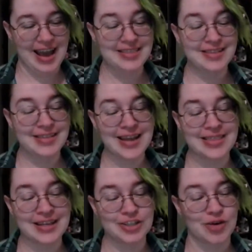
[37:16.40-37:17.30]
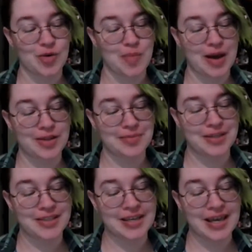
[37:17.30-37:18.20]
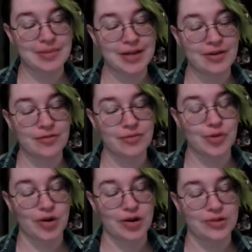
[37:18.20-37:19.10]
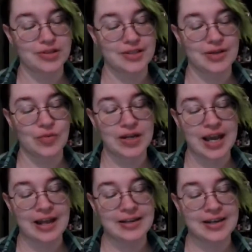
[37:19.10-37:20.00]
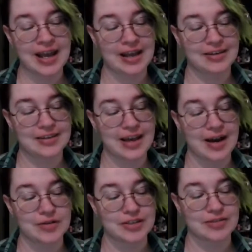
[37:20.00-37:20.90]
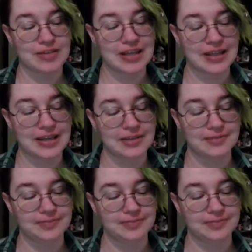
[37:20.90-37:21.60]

And the light that shone about them as they came down from the walls and went hand in hand to the houses of healing.